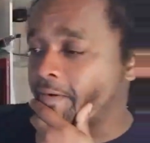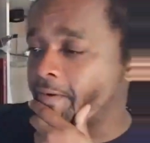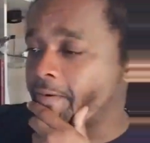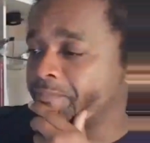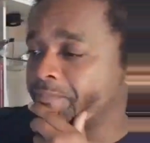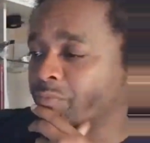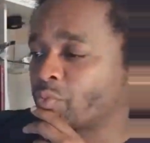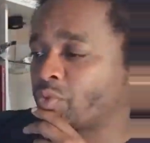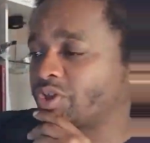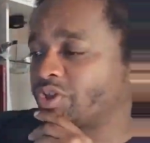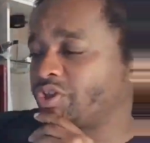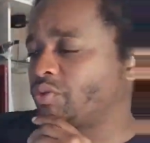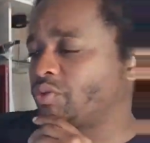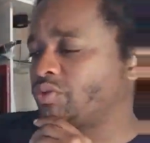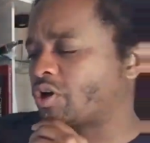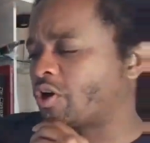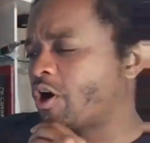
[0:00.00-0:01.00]
with a
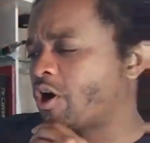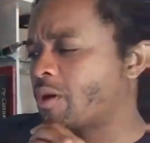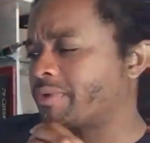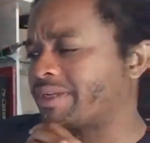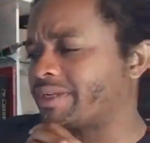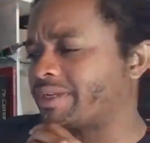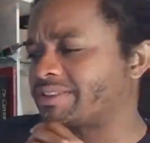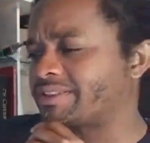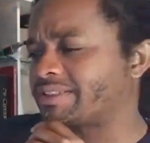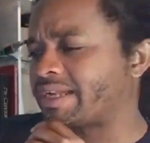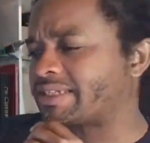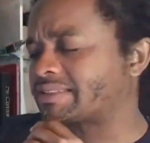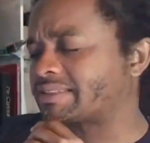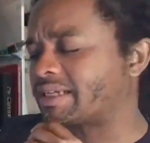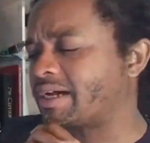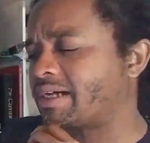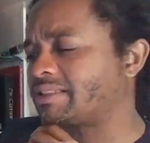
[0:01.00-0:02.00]
huge army and
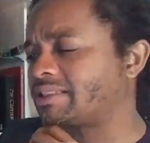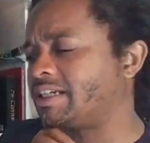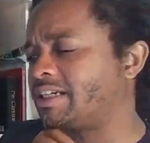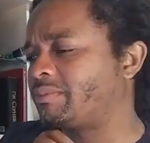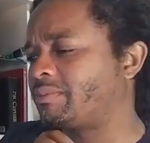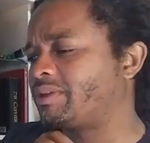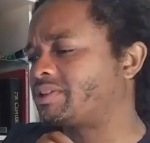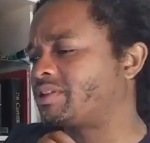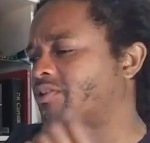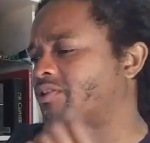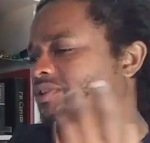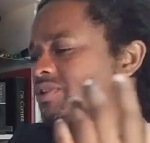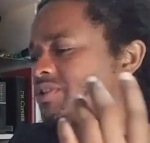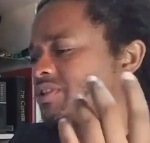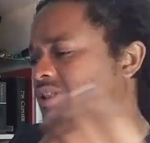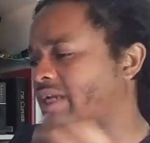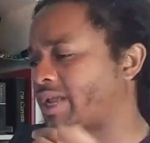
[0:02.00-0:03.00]
chastise the enemies of the
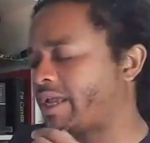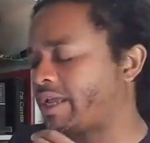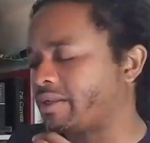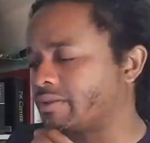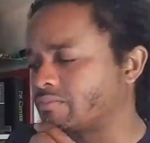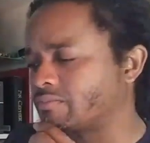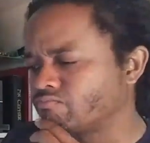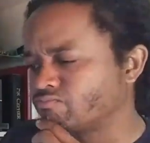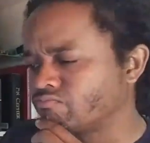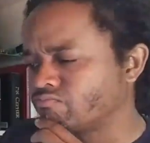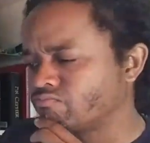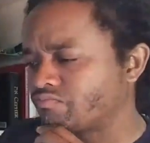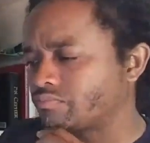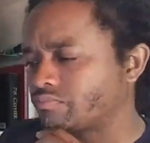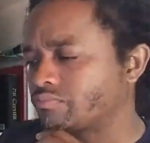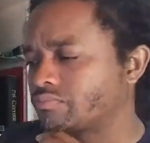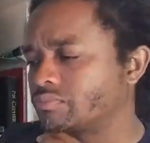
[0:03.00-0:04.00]
Christianity.
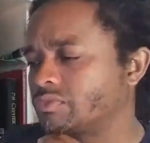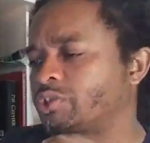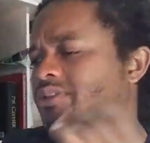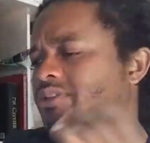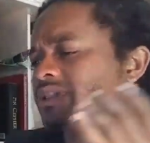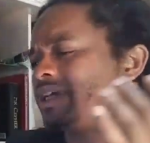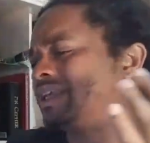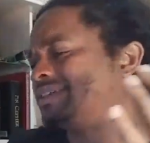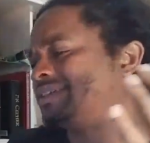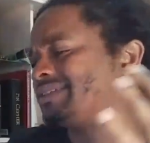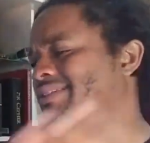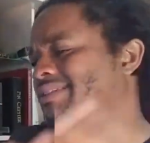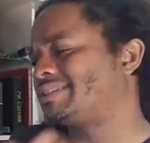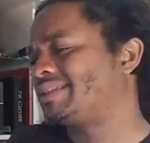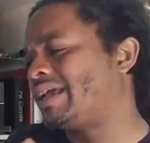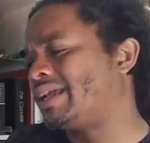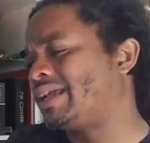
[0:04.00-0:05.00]
So we said, is this
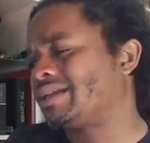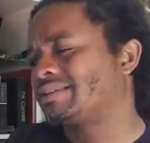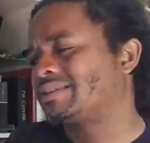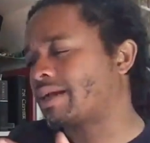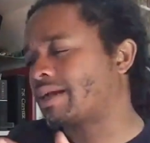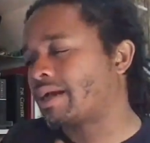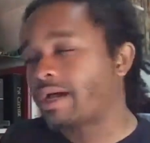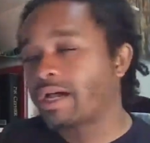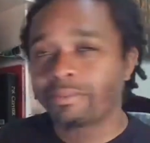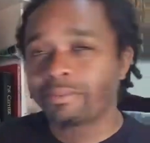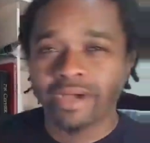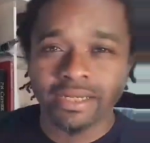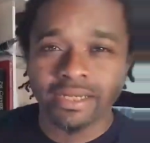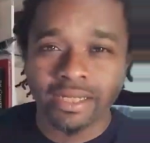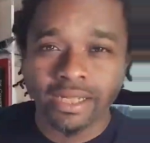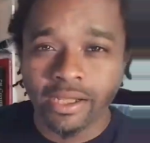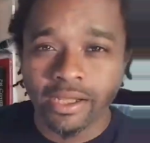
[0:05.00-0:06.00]
Genghis Khan by
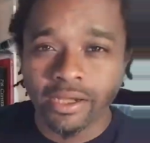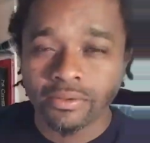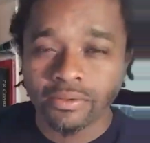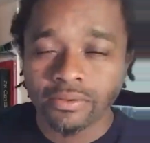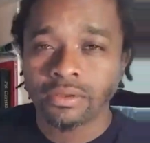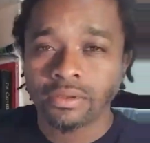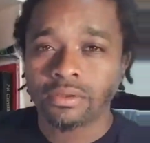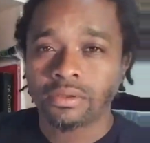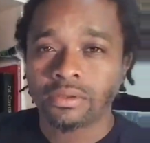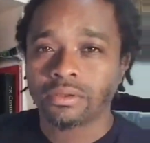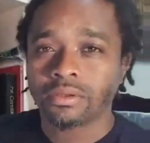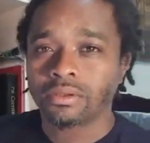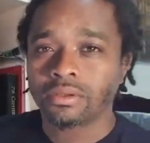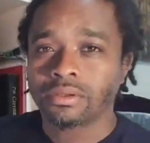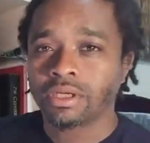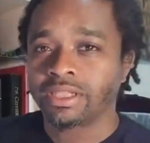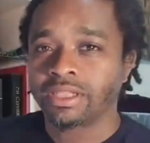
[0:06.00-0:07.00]
now?
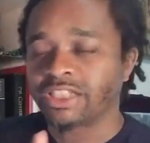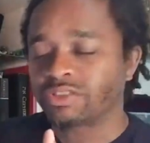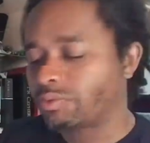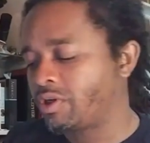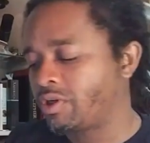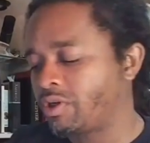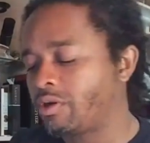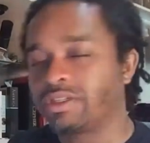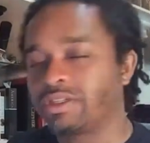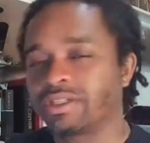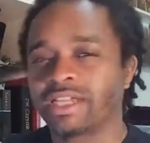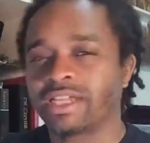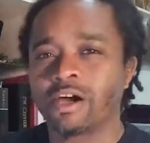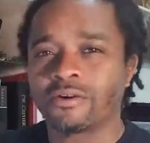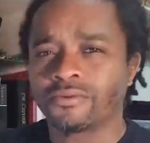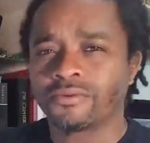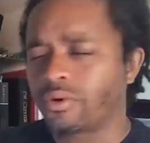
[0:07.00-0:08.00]
And that's what we're going to look
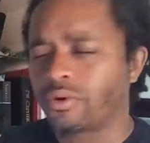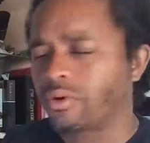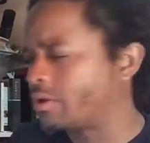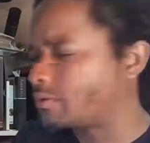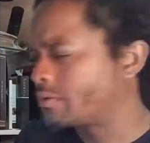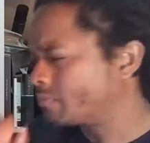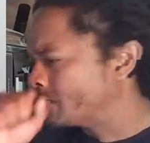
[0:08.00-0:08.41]
out for.